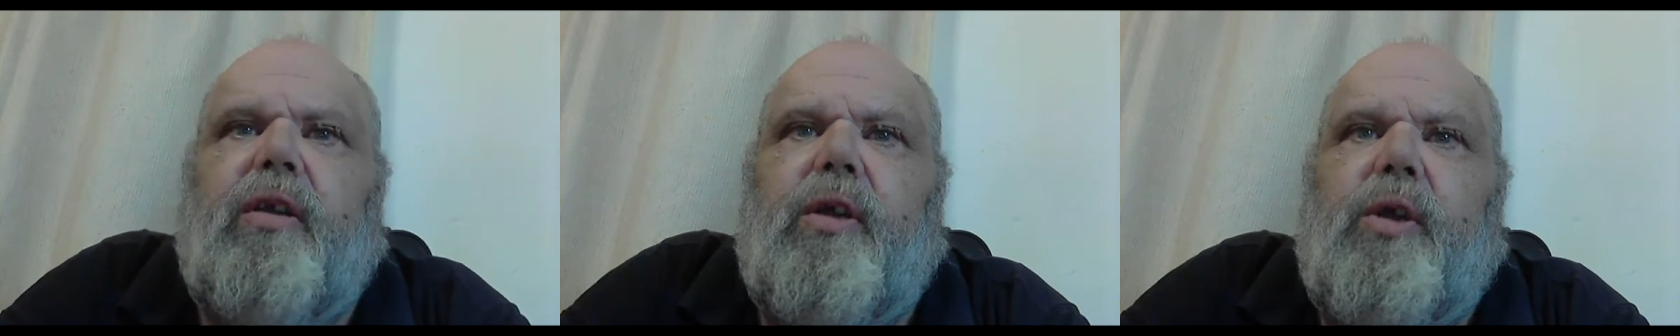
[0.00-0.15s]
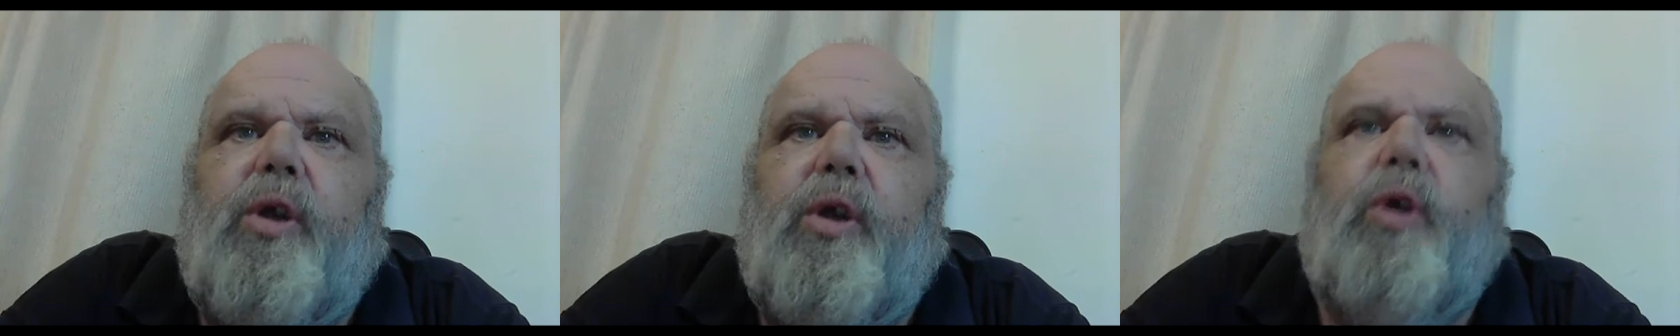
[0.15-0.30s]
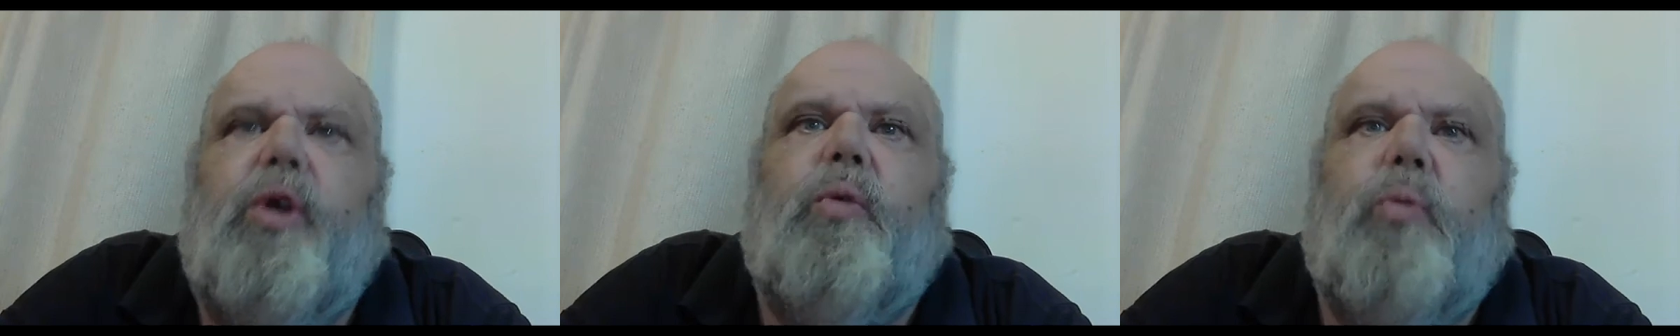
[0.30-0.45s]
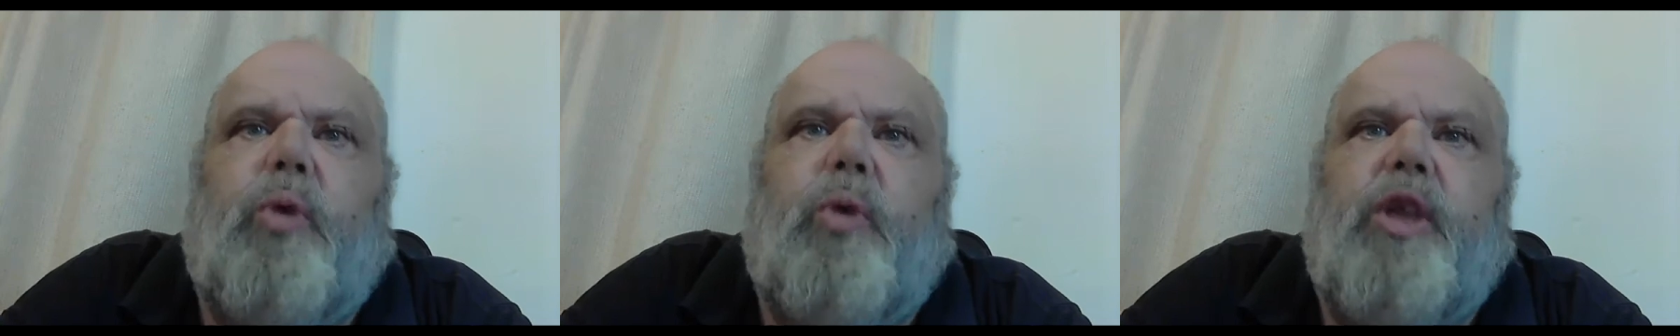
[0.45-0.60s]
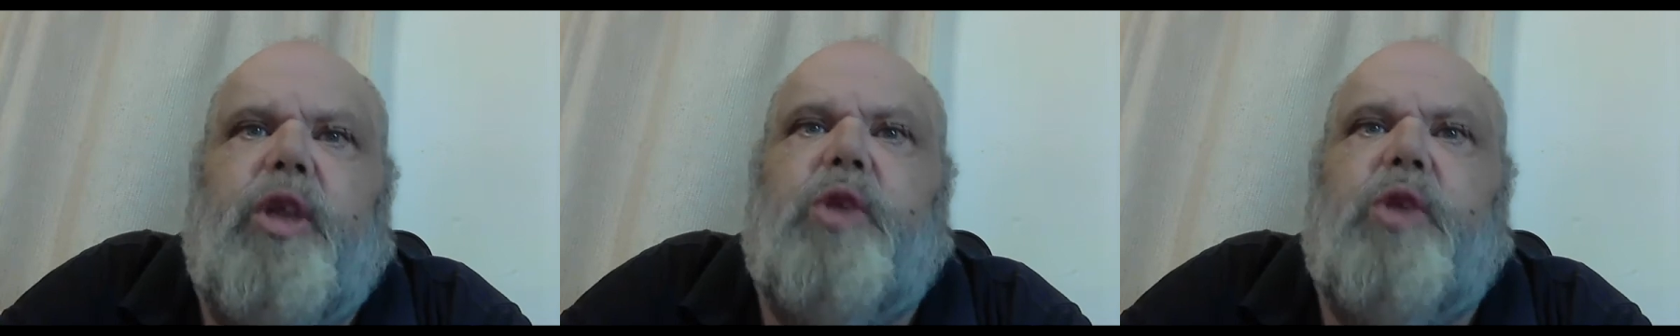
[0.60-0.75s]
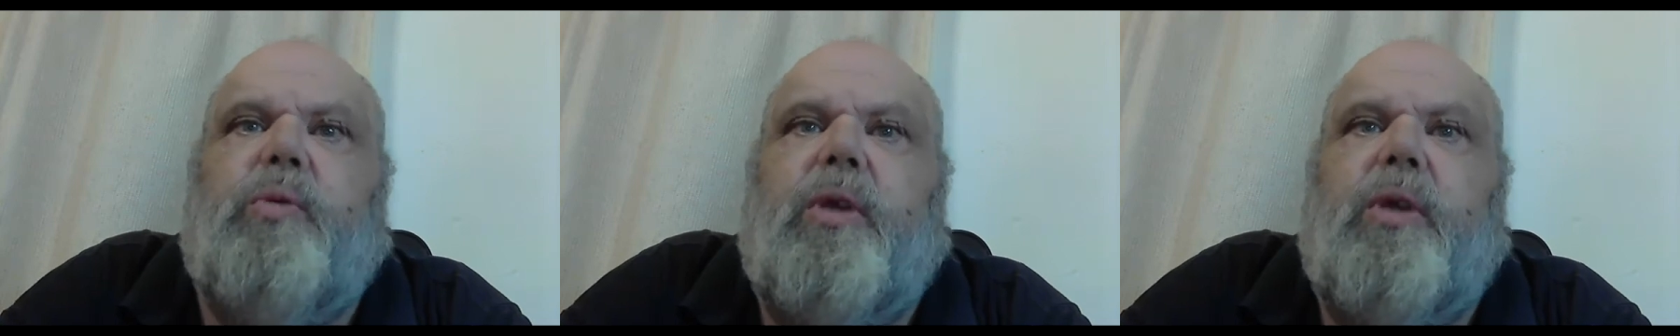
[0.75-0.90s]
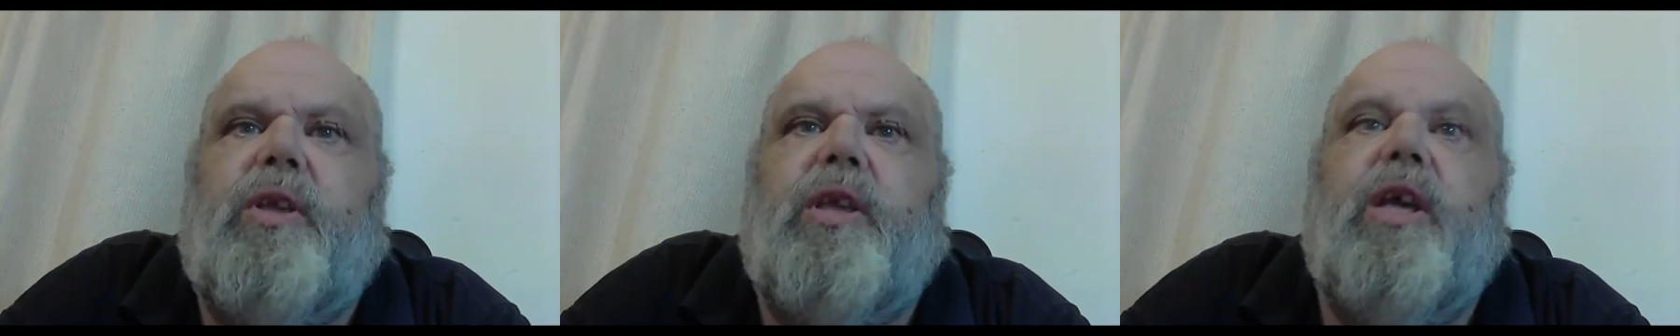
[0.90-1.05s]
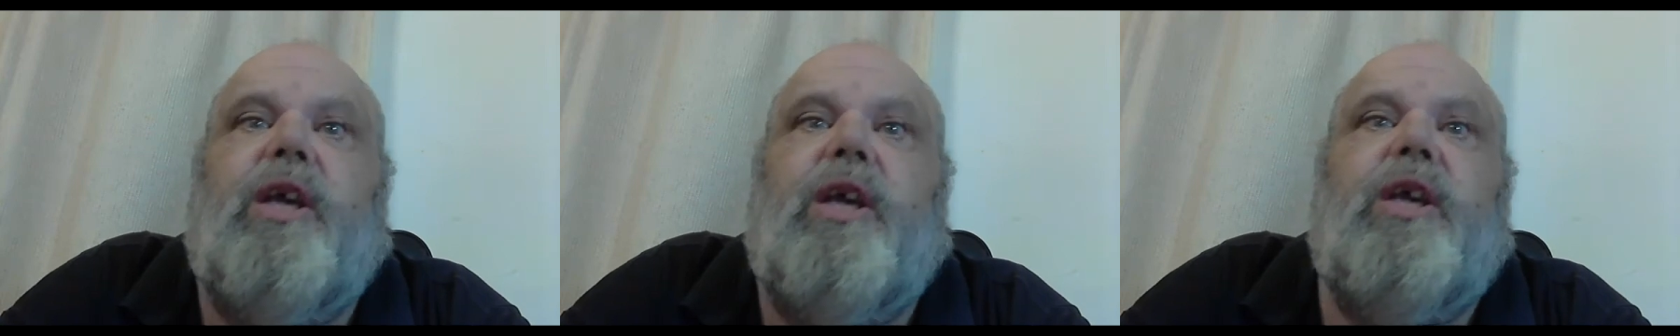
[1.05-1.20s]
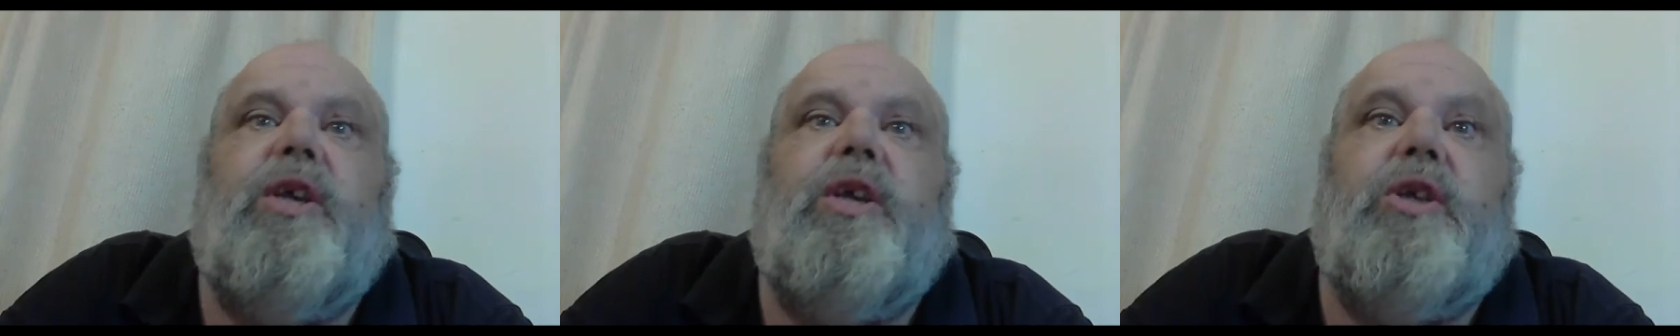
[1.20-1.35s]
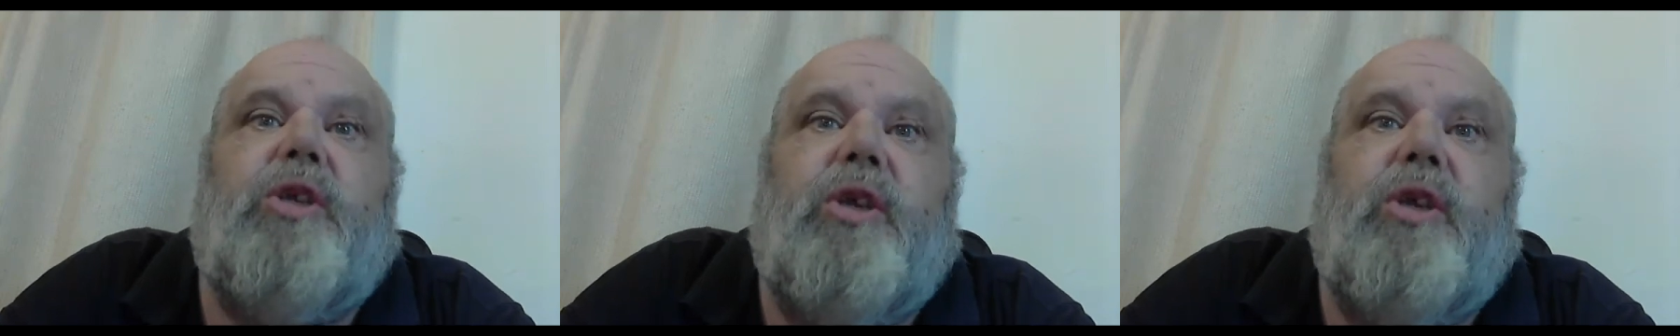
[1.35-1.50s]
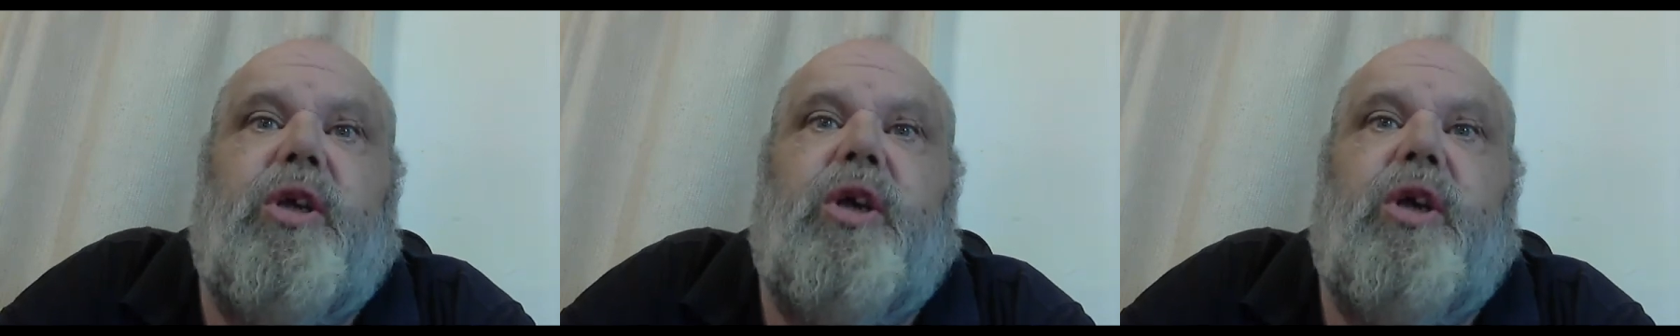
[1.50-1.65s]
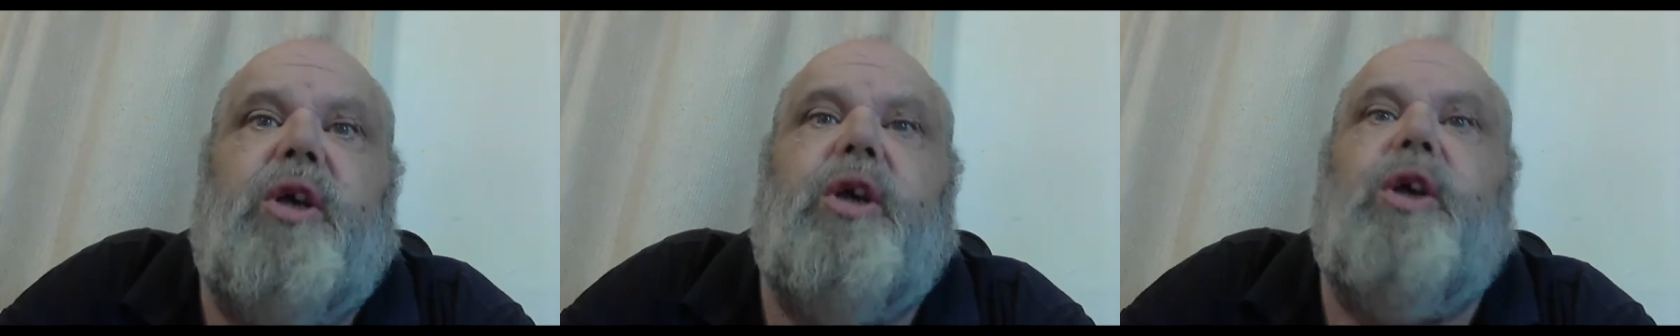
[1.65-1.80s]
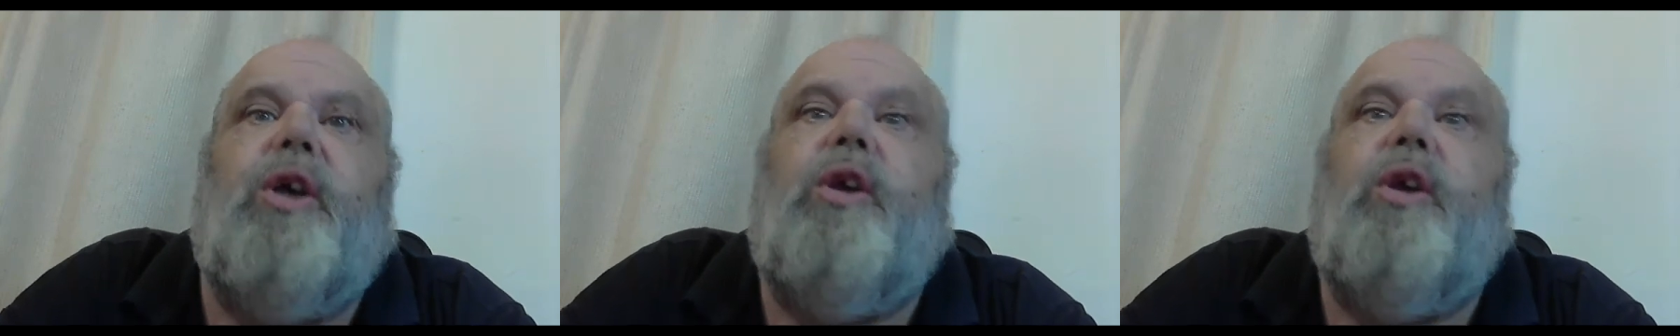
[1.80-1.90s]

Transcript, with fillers: Her words was, Sir,